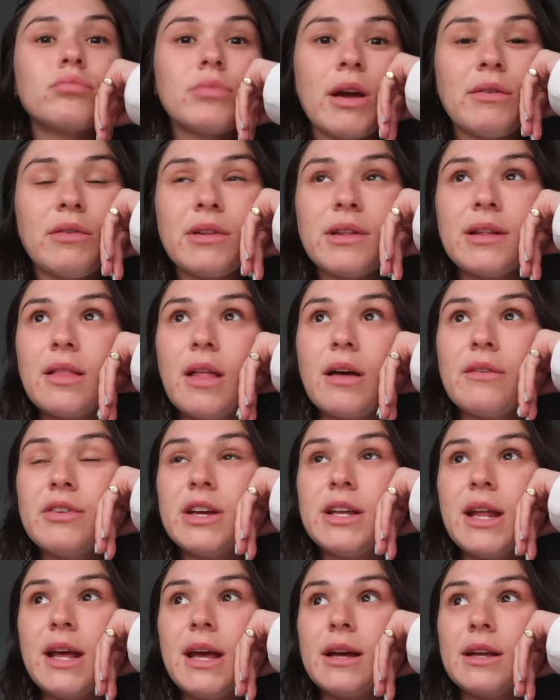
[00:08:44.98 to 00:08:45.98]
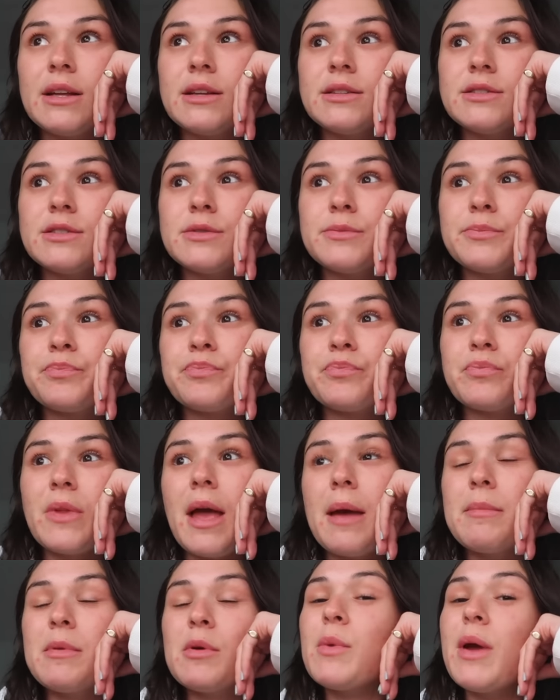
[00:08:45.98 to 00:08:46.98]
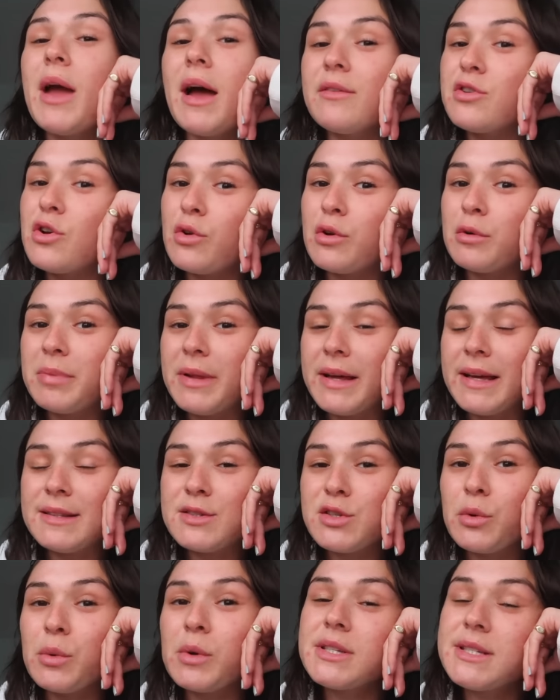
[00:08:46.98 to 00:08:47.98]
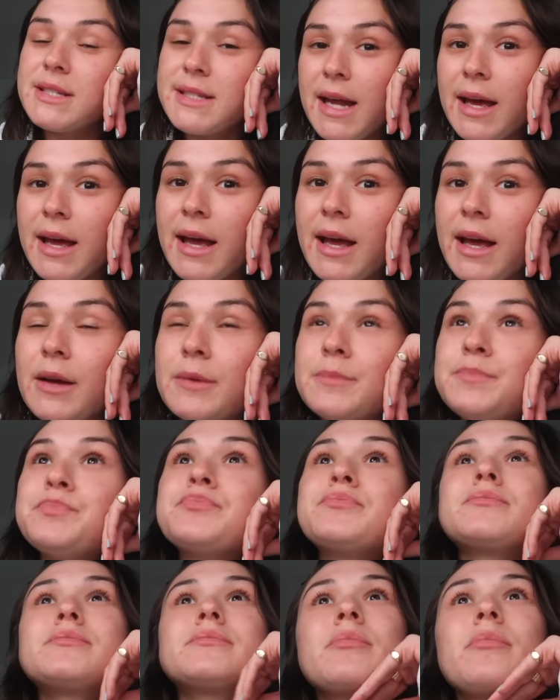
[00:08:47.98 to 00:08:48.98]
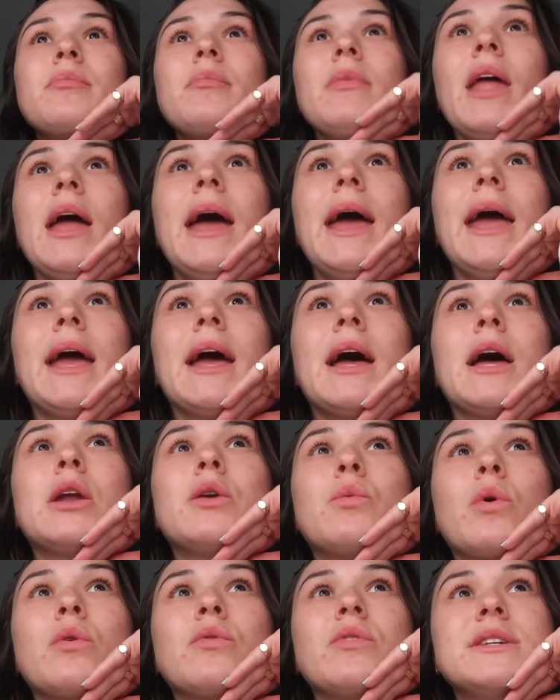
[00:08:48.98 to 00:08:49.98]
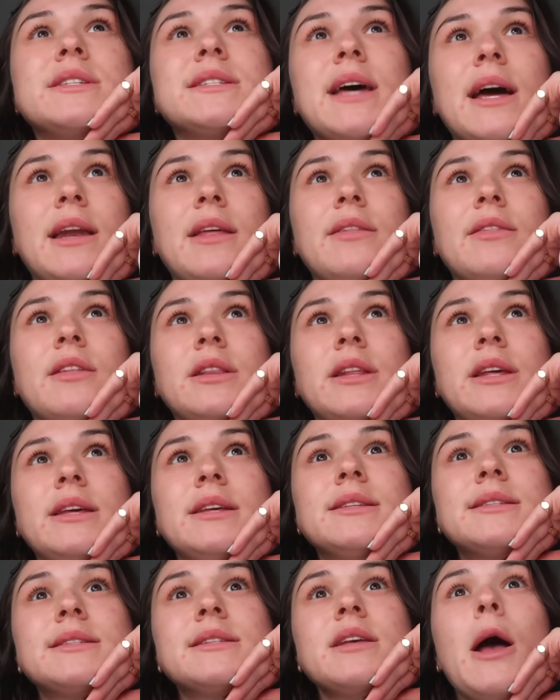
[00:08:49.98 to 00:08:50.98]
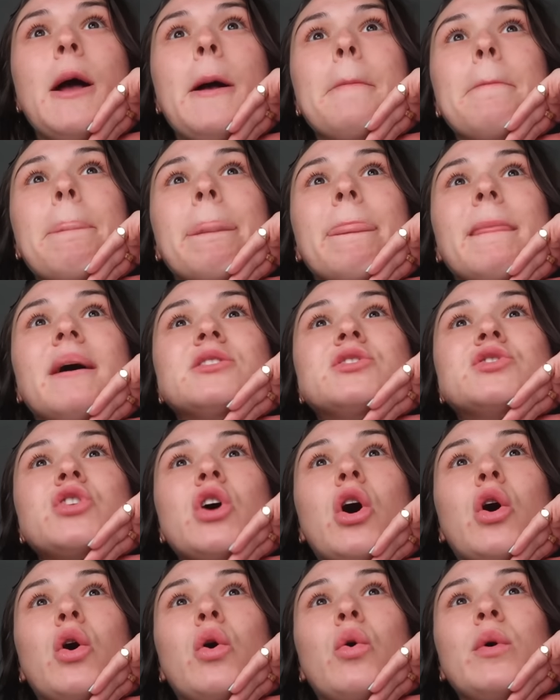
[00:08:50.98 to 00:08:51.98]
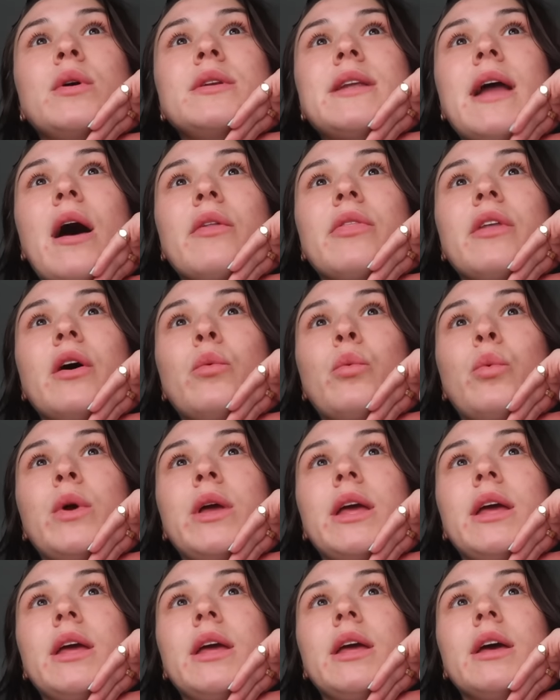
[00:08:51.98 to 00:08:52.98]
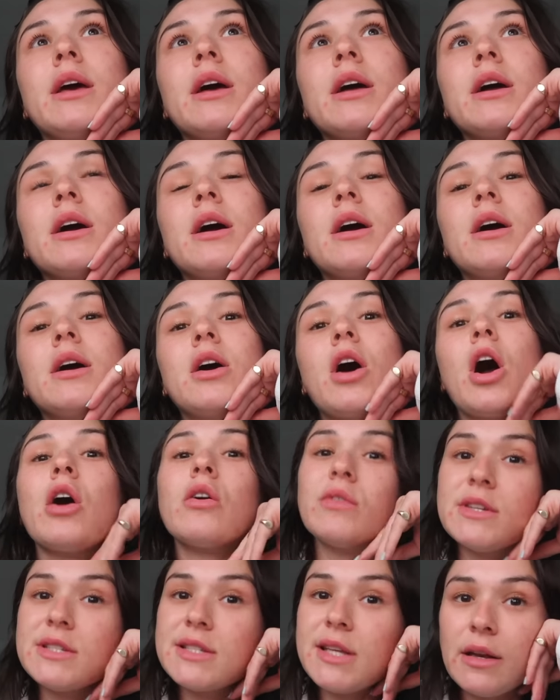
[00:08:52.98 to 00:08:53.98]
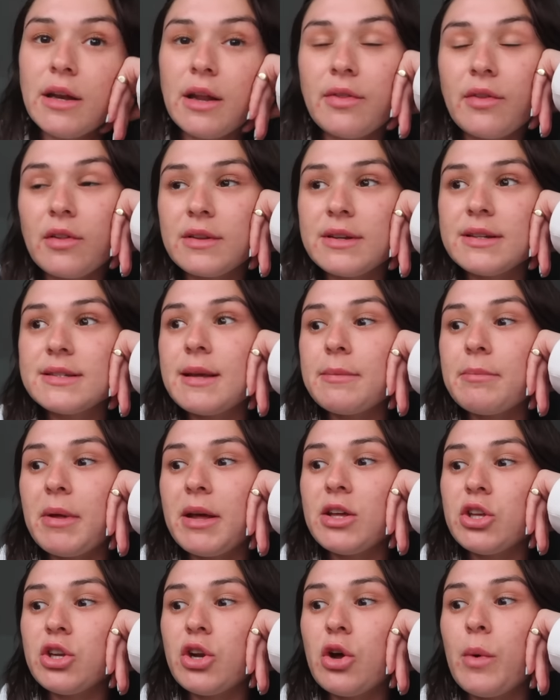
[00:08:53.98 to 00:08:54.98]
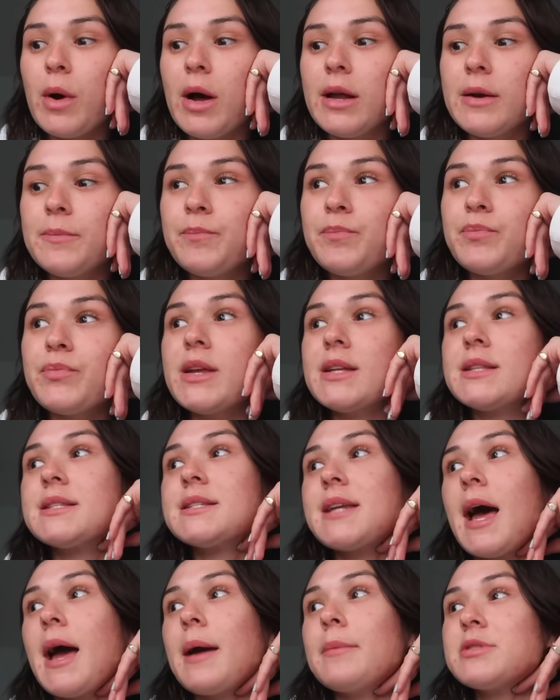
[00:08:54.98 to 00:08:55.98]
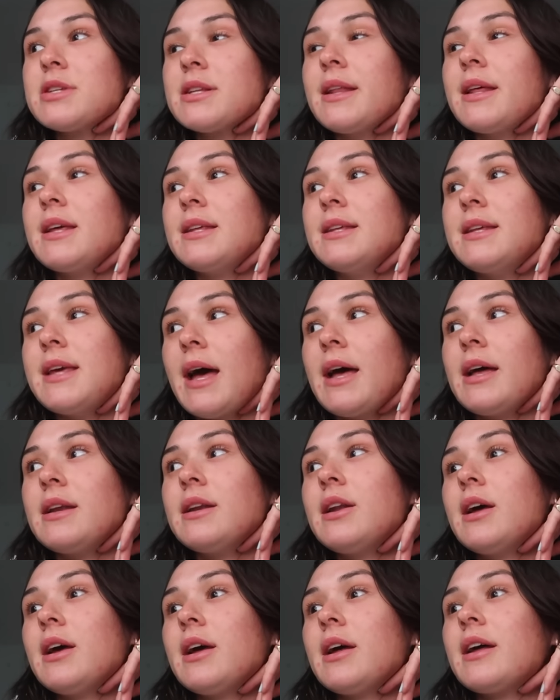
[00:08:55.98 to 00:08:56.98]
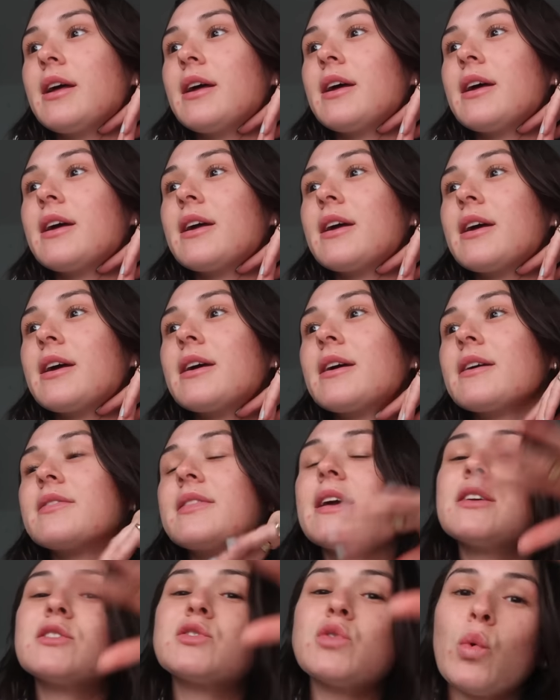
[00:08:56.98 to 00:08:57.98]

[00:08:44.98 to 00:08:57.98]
I really love it. And I mean, we have no complaints, so we're staying and we're re-signing the lease. So now that we are re-signing the lease, I'm like, you know what, it's time to like get things